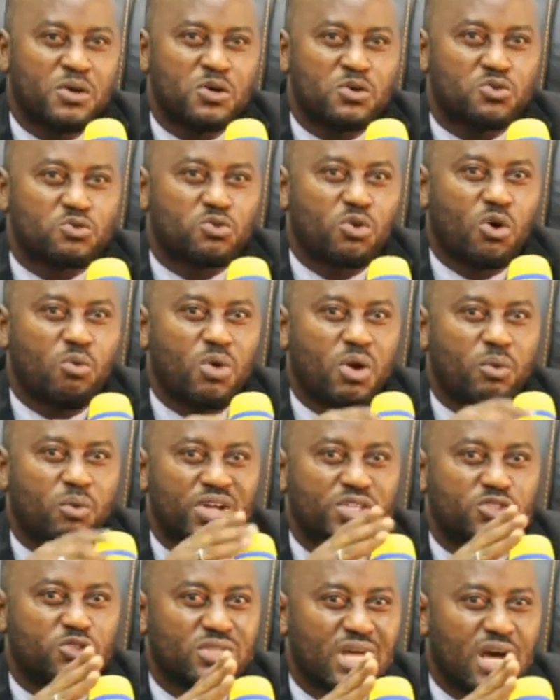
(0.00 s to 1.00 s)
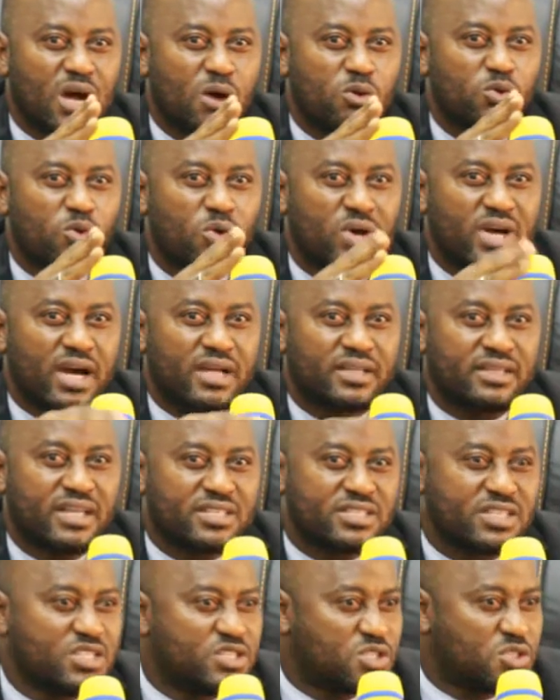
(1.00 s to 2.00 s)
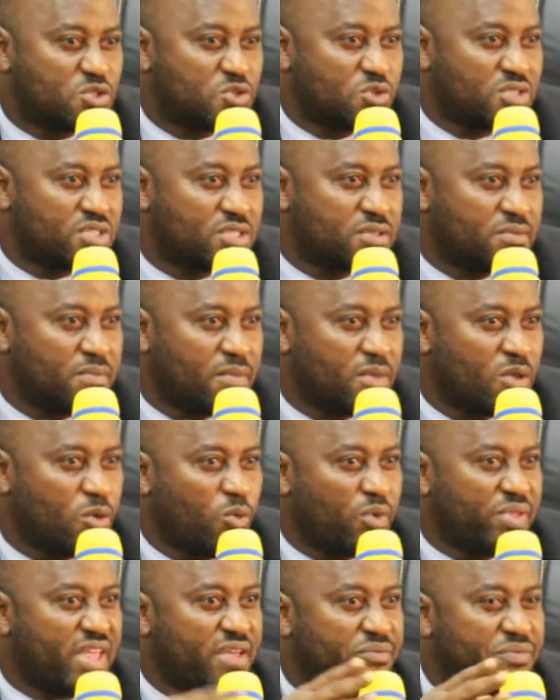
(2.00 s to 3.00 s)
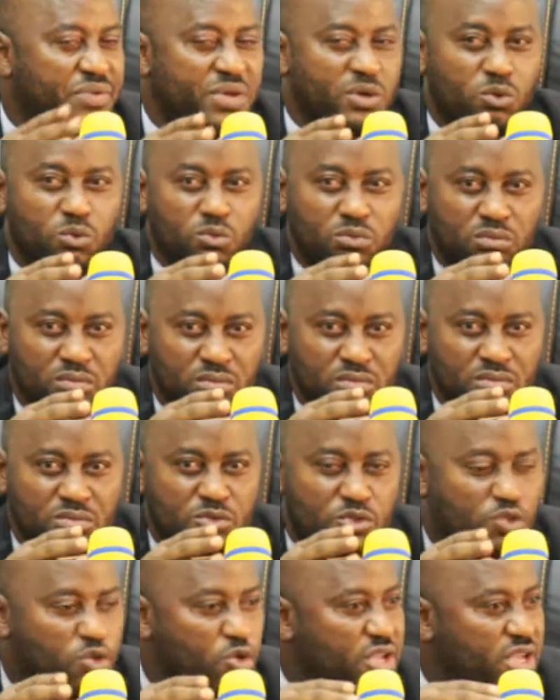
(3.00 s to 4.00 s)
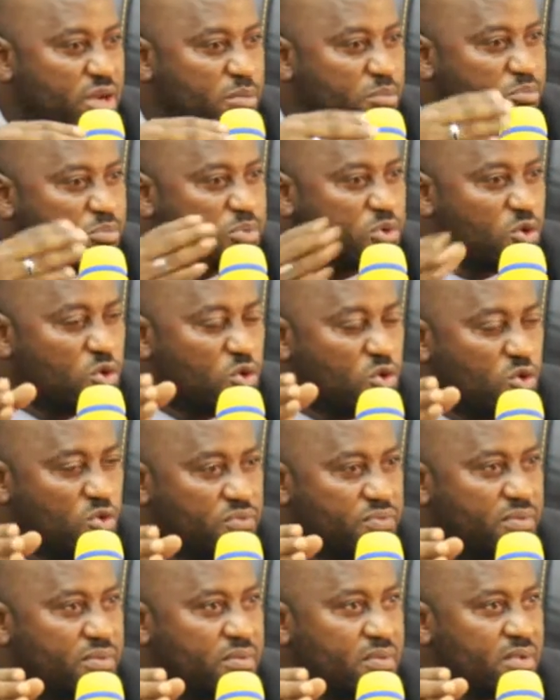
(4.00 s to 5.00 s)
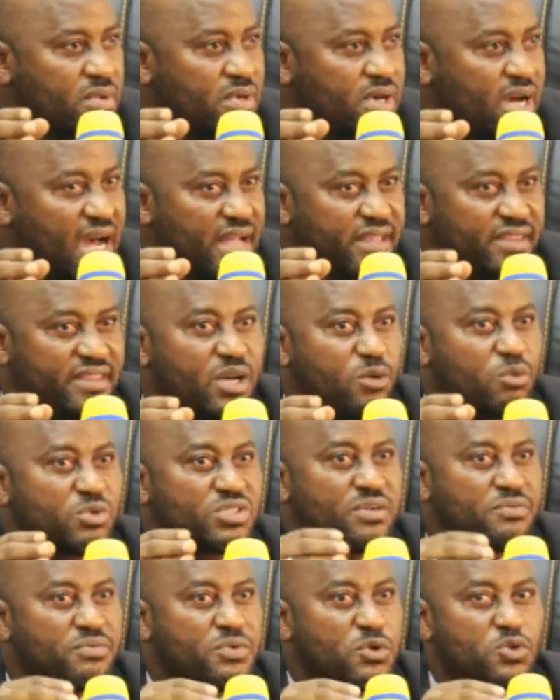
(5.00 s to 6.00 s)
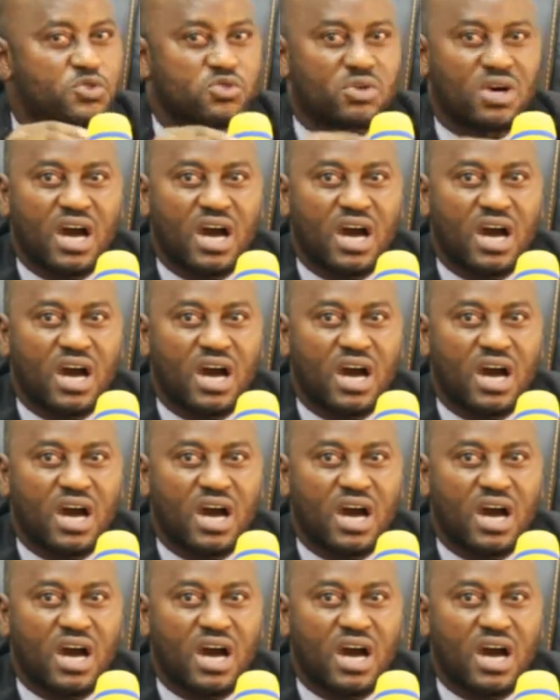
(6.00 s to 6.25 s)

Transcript: So we want to now look at that institute with a view to improve, and then with a view to